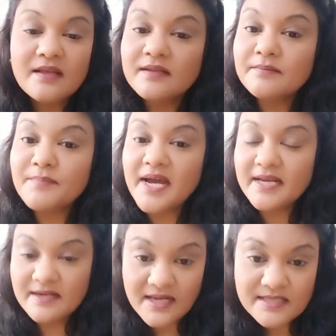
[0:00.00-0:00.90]
my
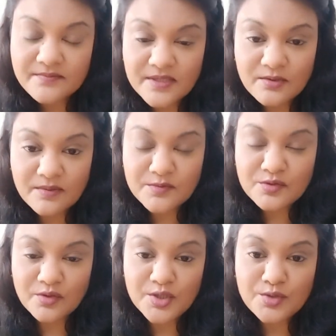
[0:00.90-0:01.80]
next video I'm
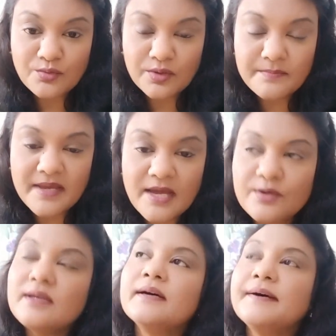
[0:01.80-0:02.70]
going to talk about
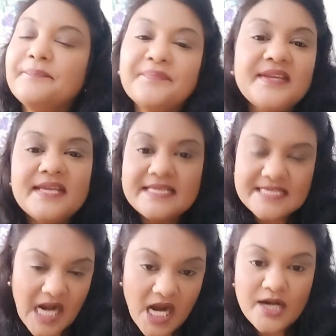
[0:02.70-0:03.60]
the
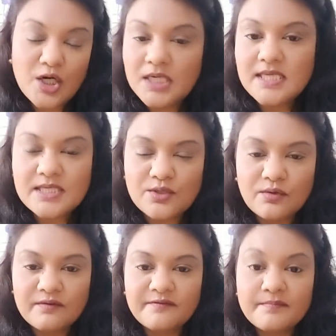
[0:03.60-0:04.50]
entire list
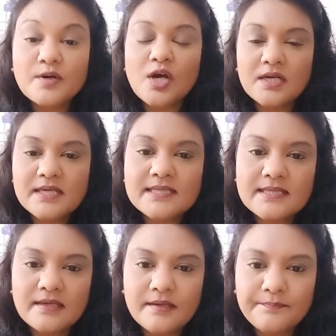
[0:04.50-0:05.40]
of products,
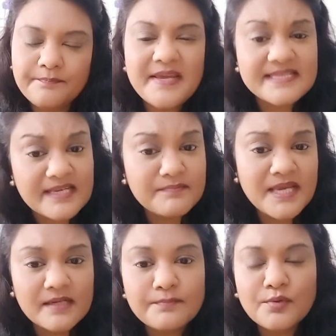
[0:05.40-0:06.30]
basic
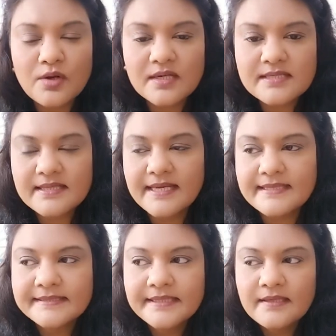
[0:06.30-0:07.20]
makeup products that
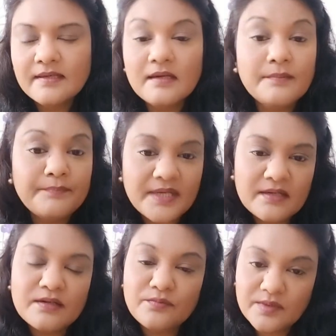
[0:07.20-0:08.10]
a
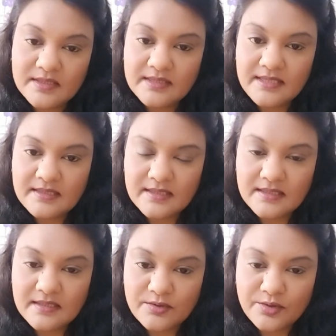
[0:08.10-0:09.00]
beginner would need in
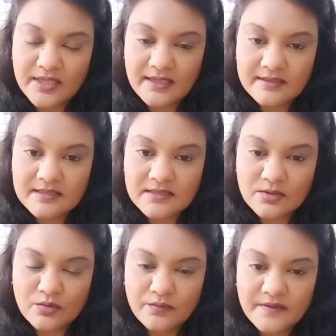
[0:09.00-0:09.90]
her kit.
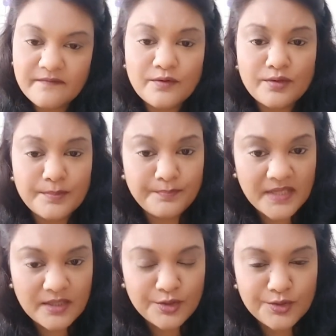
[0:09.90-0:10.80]
So if you're a
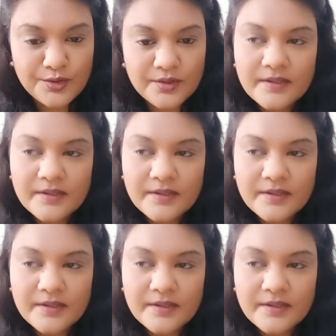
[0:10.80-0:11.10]
beginner,